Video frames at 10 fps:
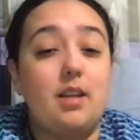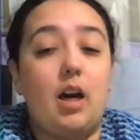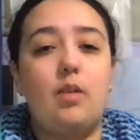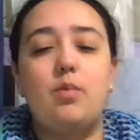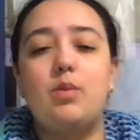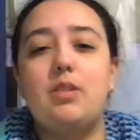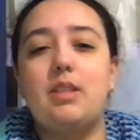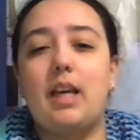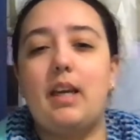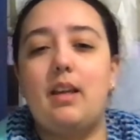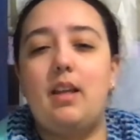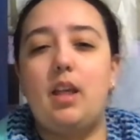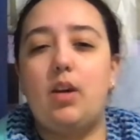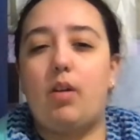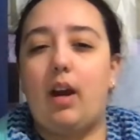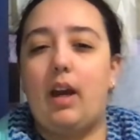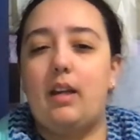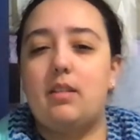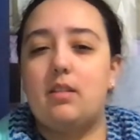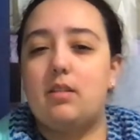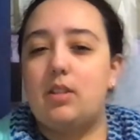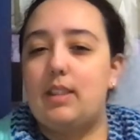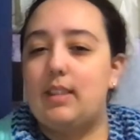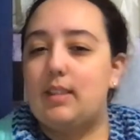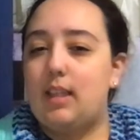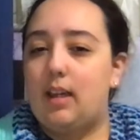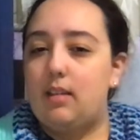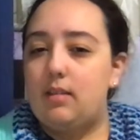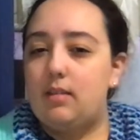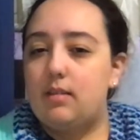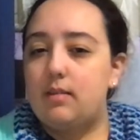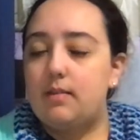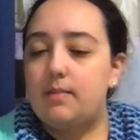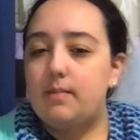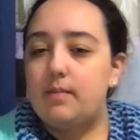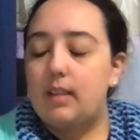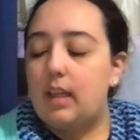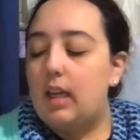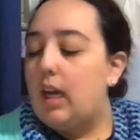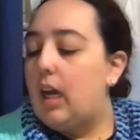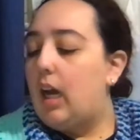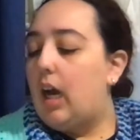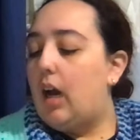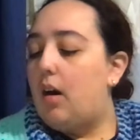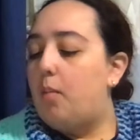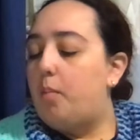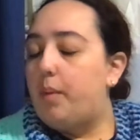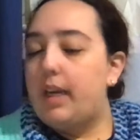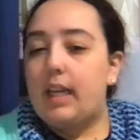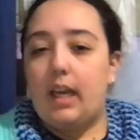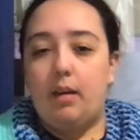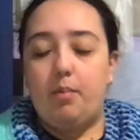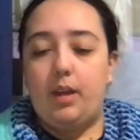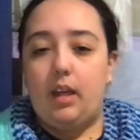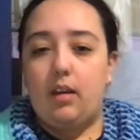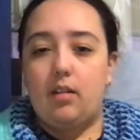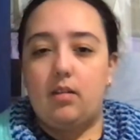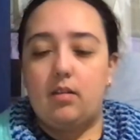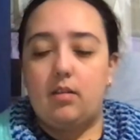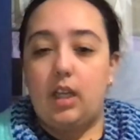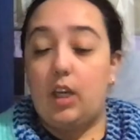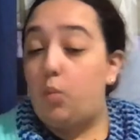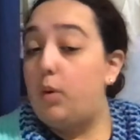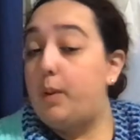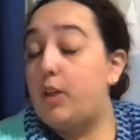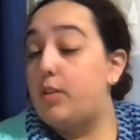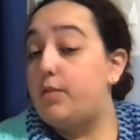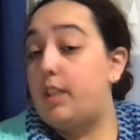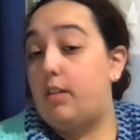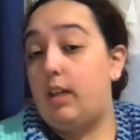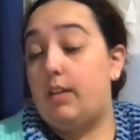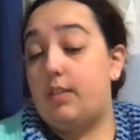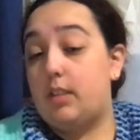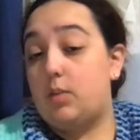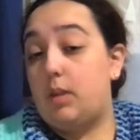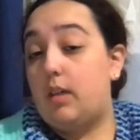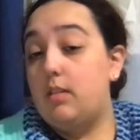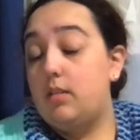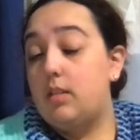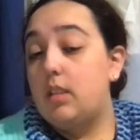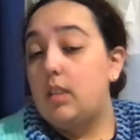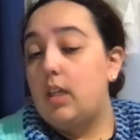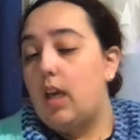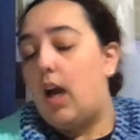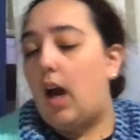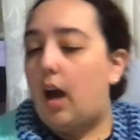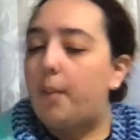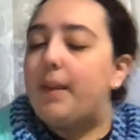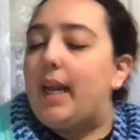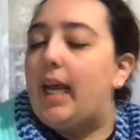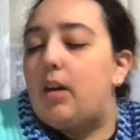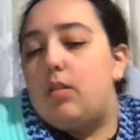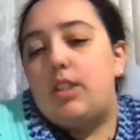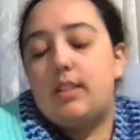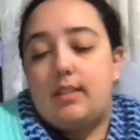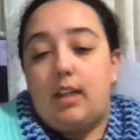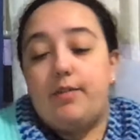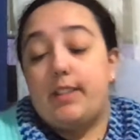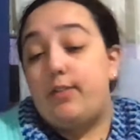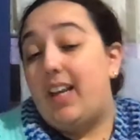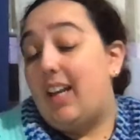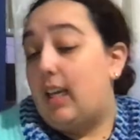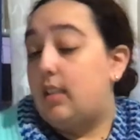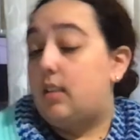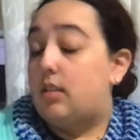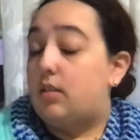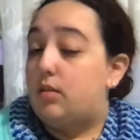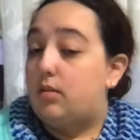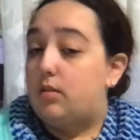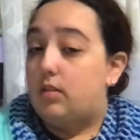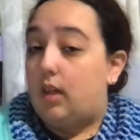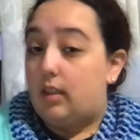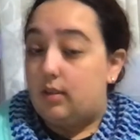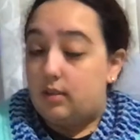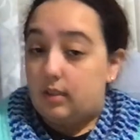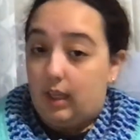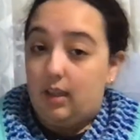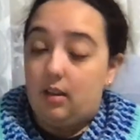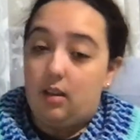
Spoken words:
I would say year 8 to year 10. But it would be good for year 11 as well. The language itself is fairly easy to understand.